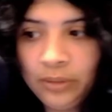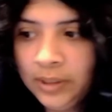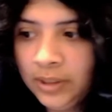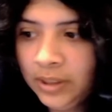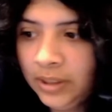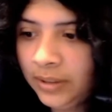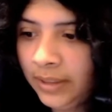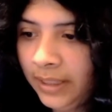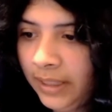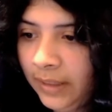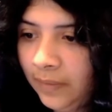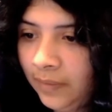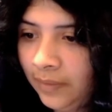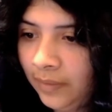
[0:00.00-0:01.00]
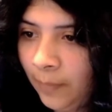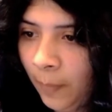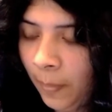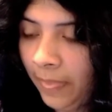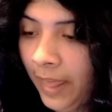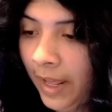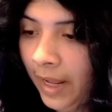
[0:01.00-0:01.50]
your life
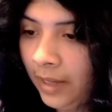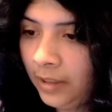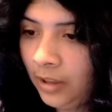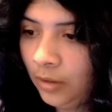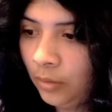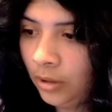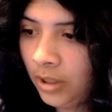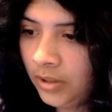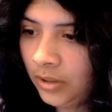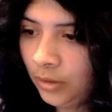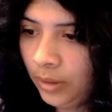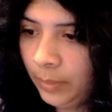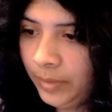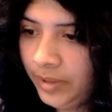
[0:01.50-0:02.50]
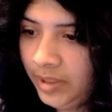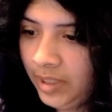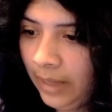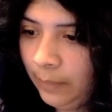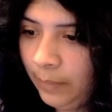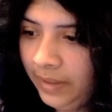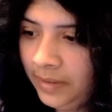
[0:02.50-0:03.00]
that you're so upset
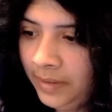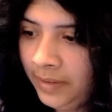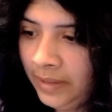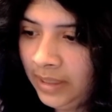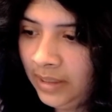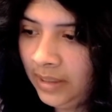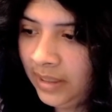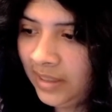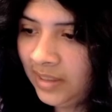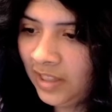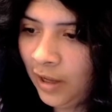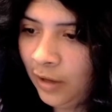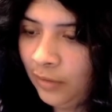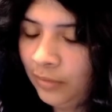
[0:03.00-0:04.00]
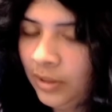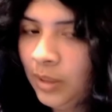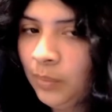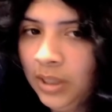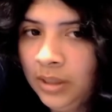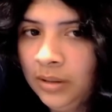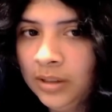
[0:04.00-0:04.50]
by the thinness of
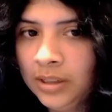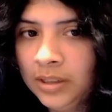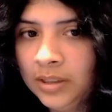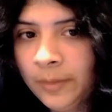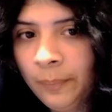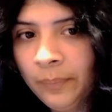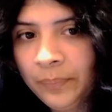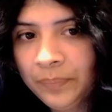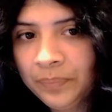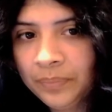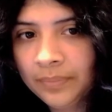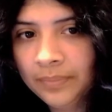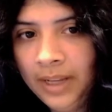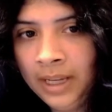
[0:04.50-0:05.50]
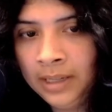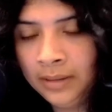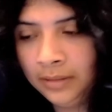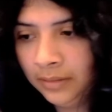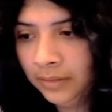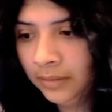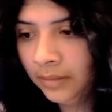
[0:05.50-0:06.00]
computers and
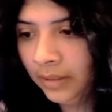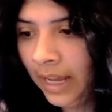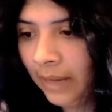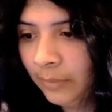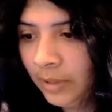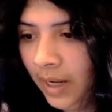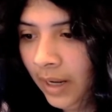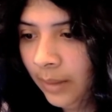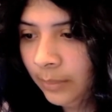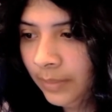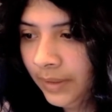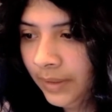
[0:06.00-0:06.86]
laptops.